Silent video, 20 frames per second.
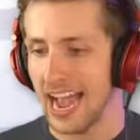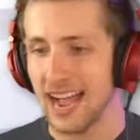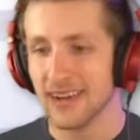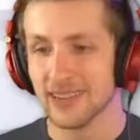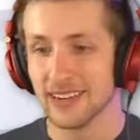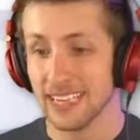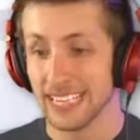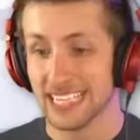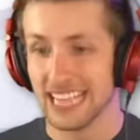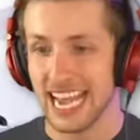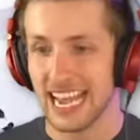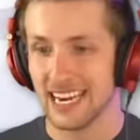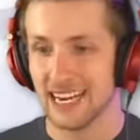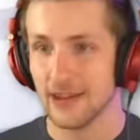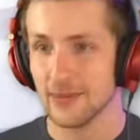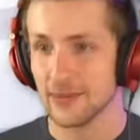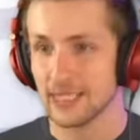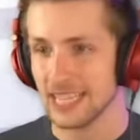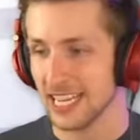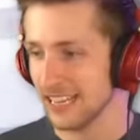I'm going to end
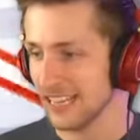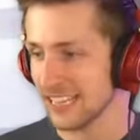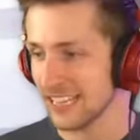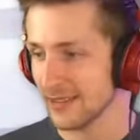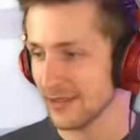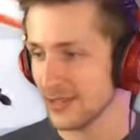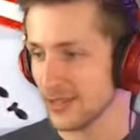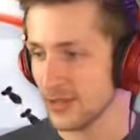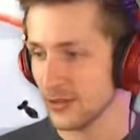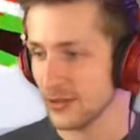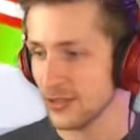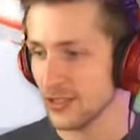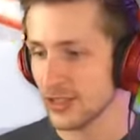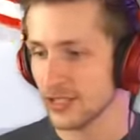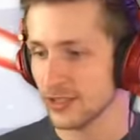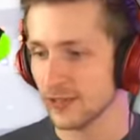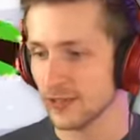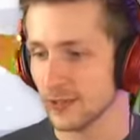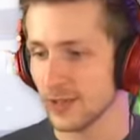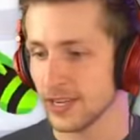up selling him too
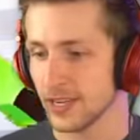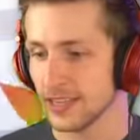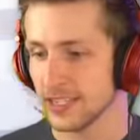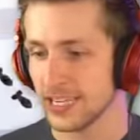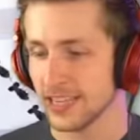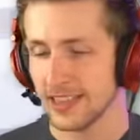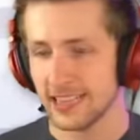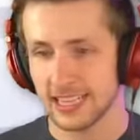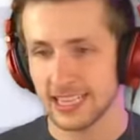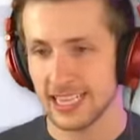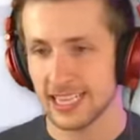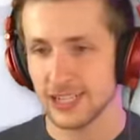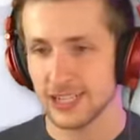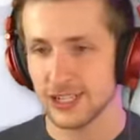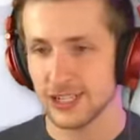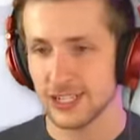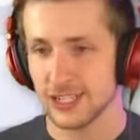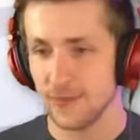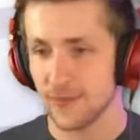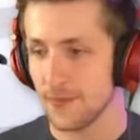just for, because I think that's
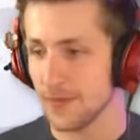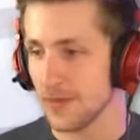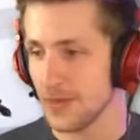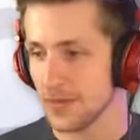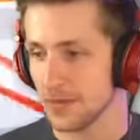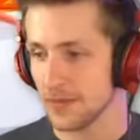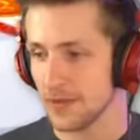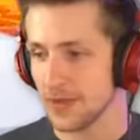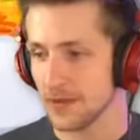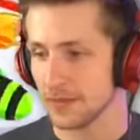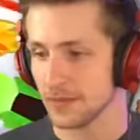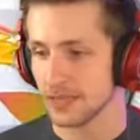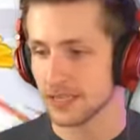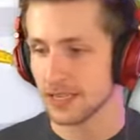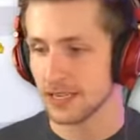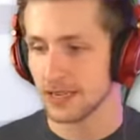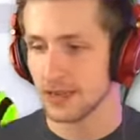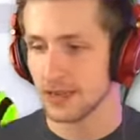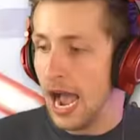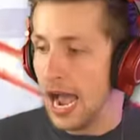just big memes.
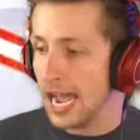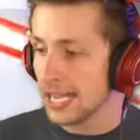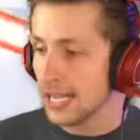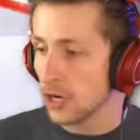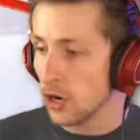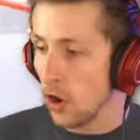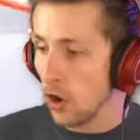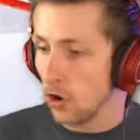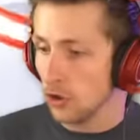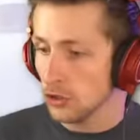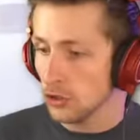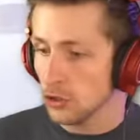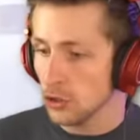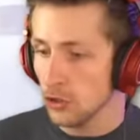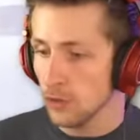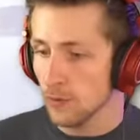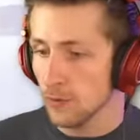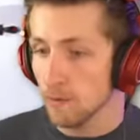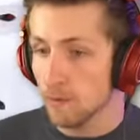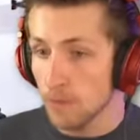I can
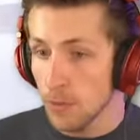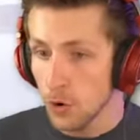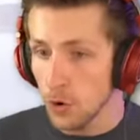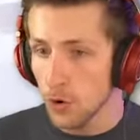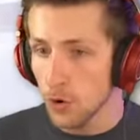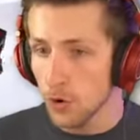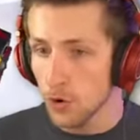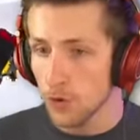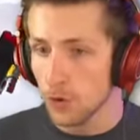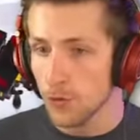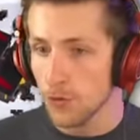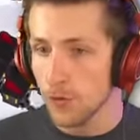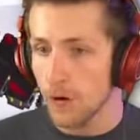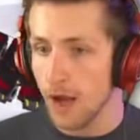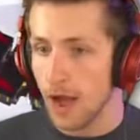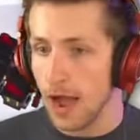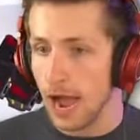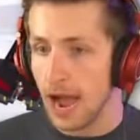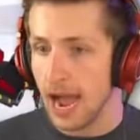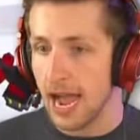also move.
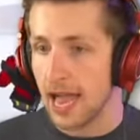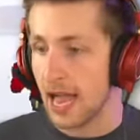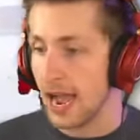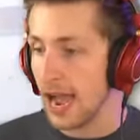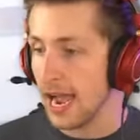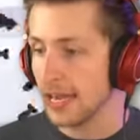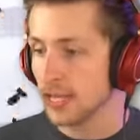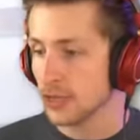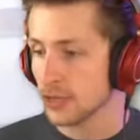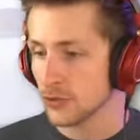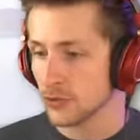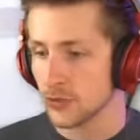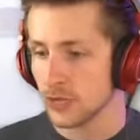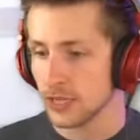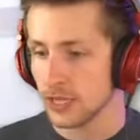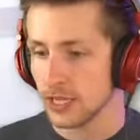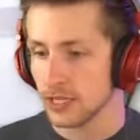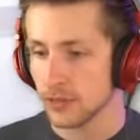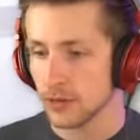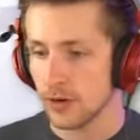I, I just
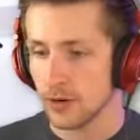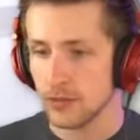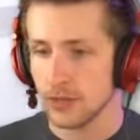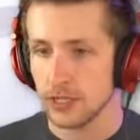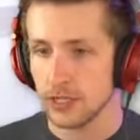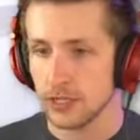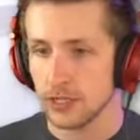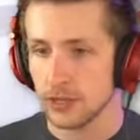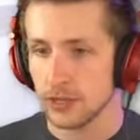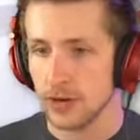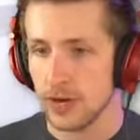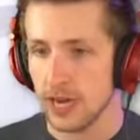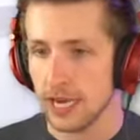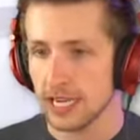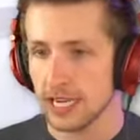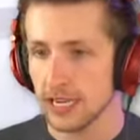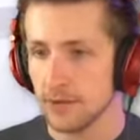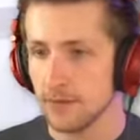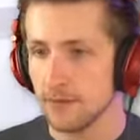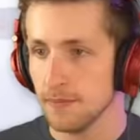realized what I'm going to do. I
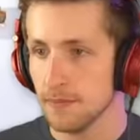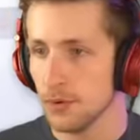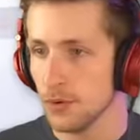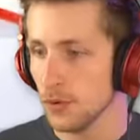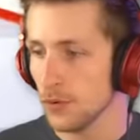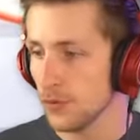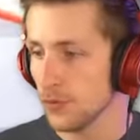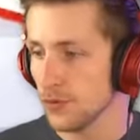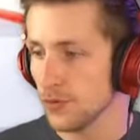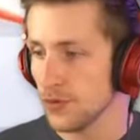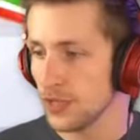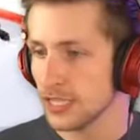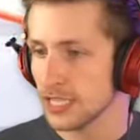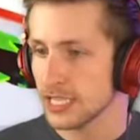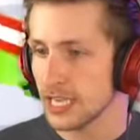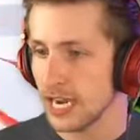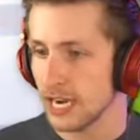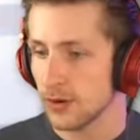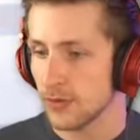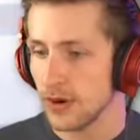can move this
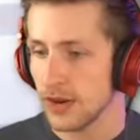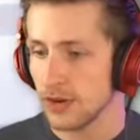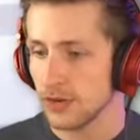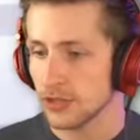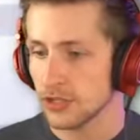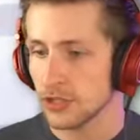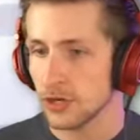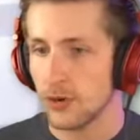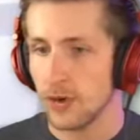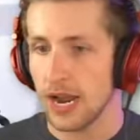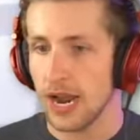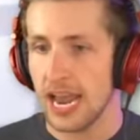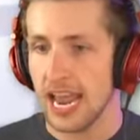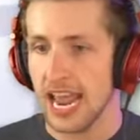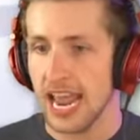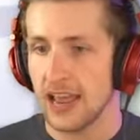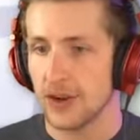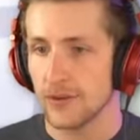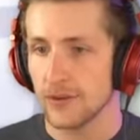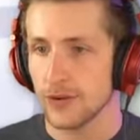guy around so
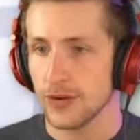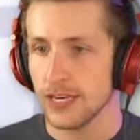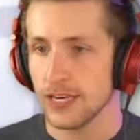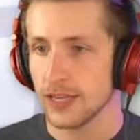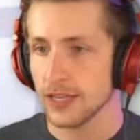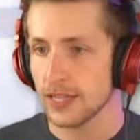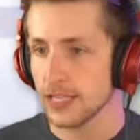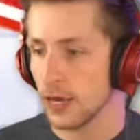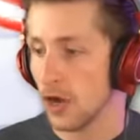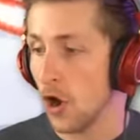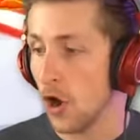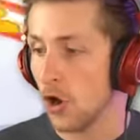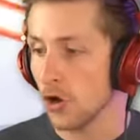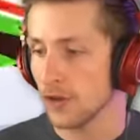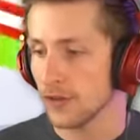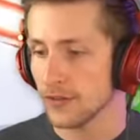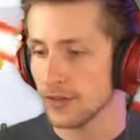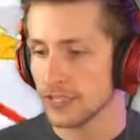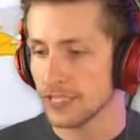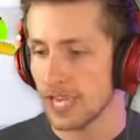every other all
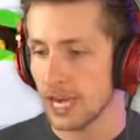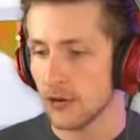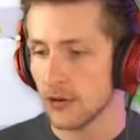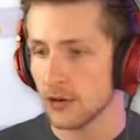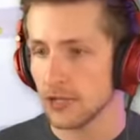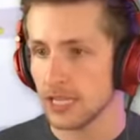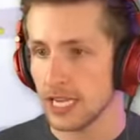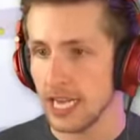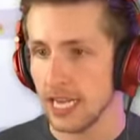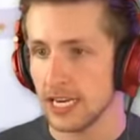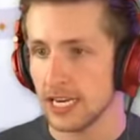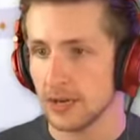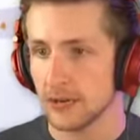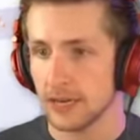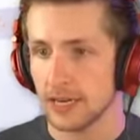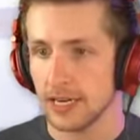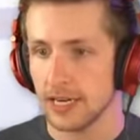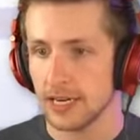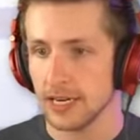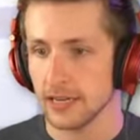of the towers end up
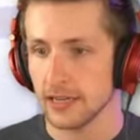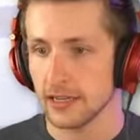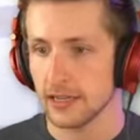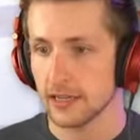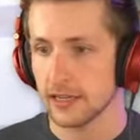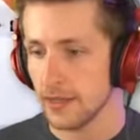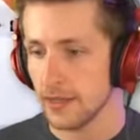getting